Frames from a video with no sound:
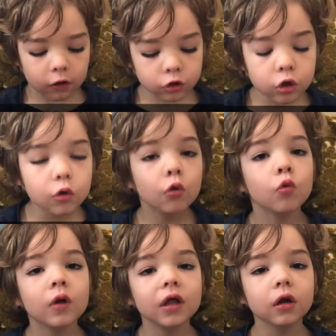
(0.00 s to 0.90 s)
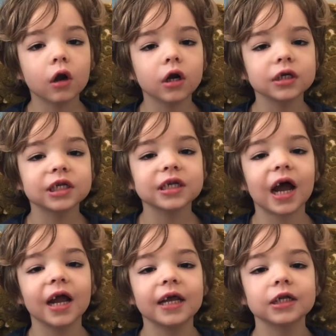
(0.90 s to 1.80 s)
do we learn
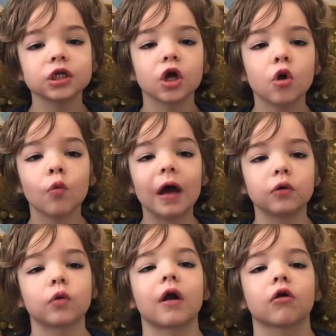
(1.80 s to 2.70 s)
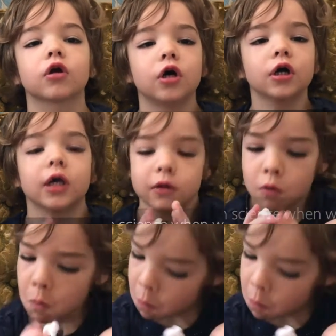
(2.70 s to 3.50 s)
science when we're cooking?